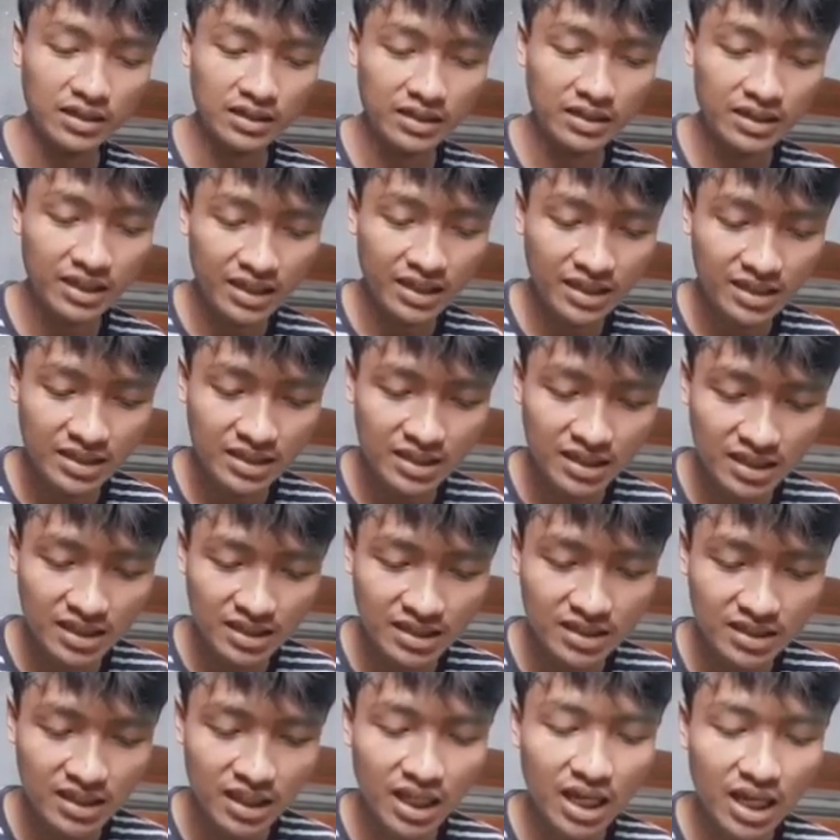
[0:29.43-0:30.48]
this
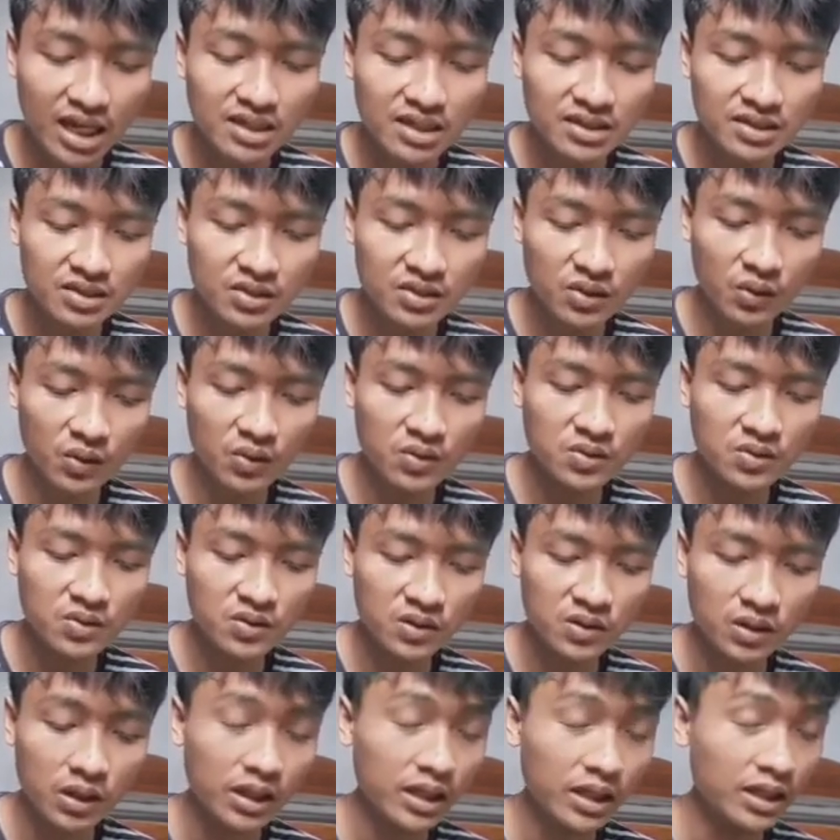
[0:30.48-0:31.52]
is the largest
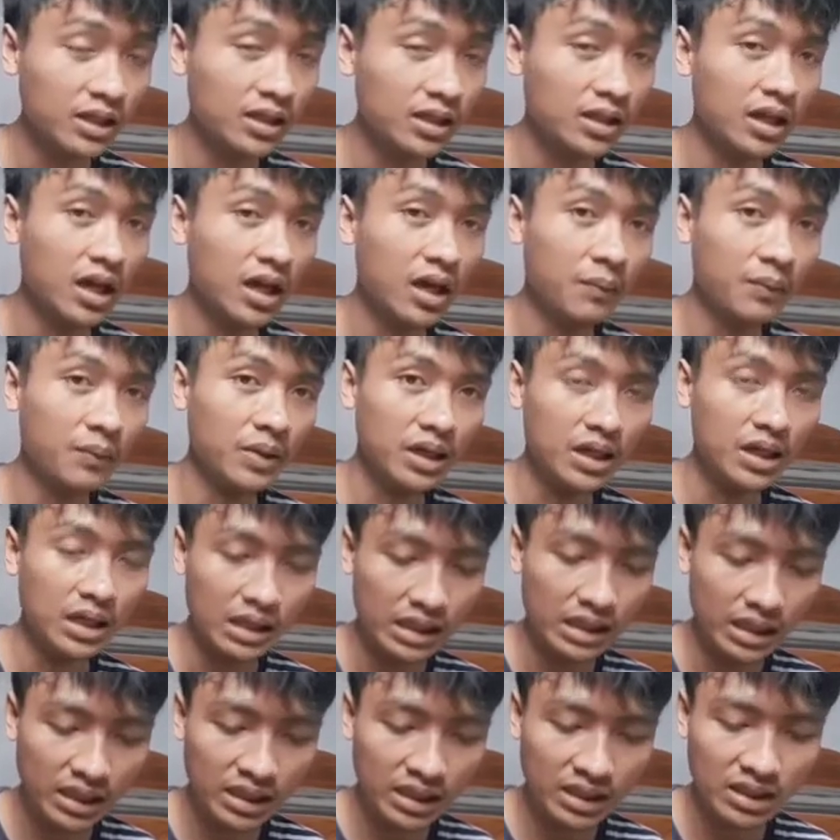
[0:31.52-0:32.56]
consonant in American
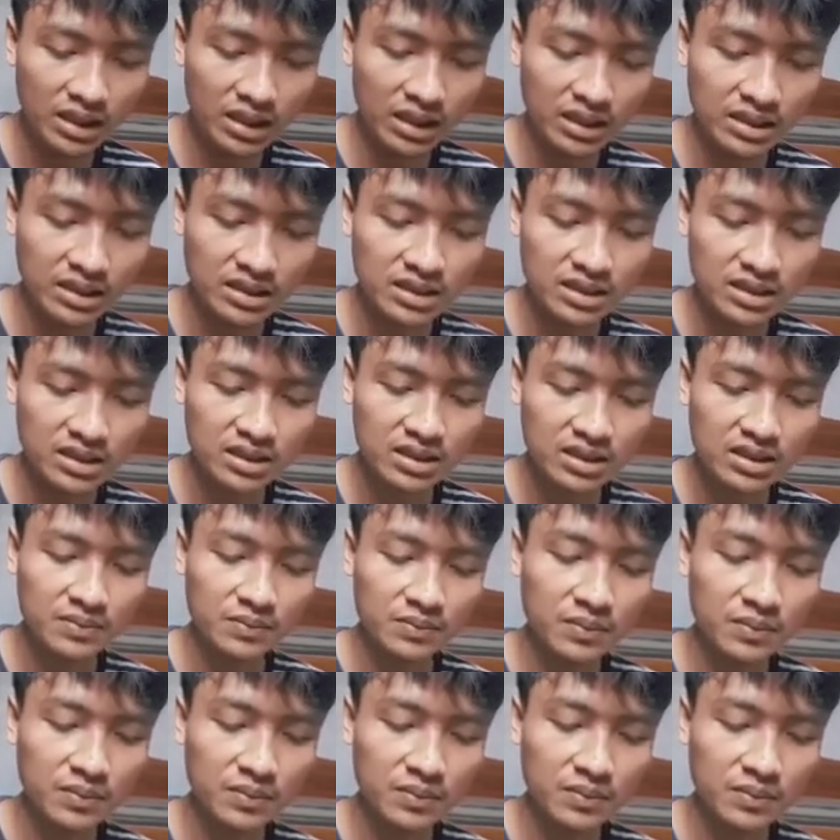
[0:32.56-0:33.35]
English